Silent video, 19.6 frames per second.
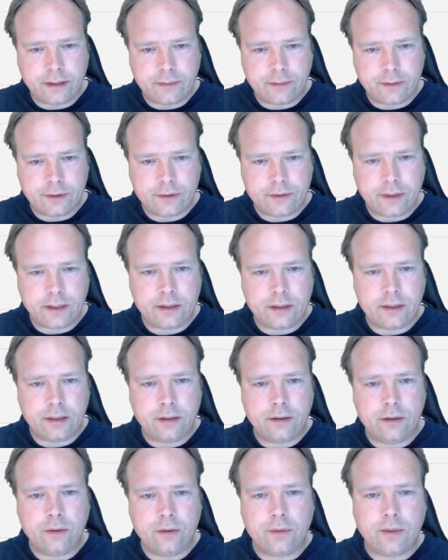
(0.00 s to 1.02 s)
I want to add the
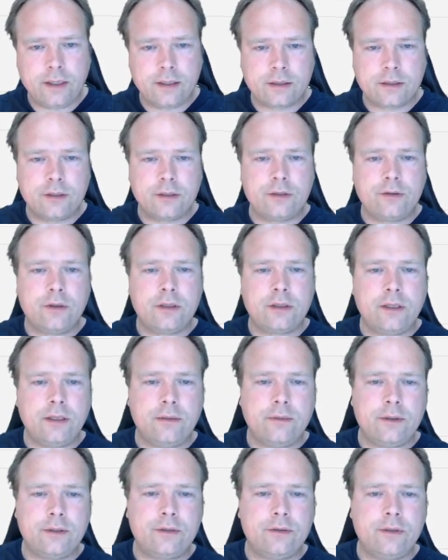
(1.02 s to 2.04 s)
no-args constructor. I
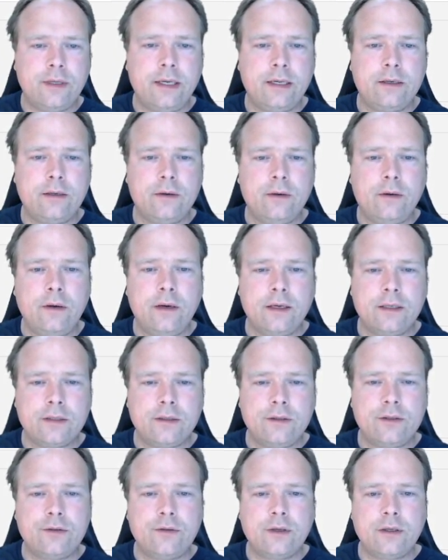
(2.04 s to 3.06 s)
want to add the all-args
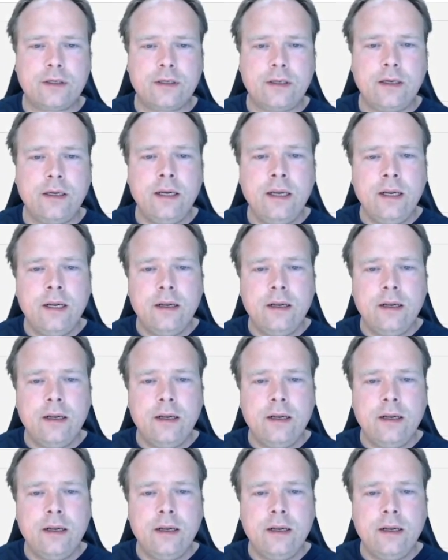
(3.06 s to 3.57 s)
constructor.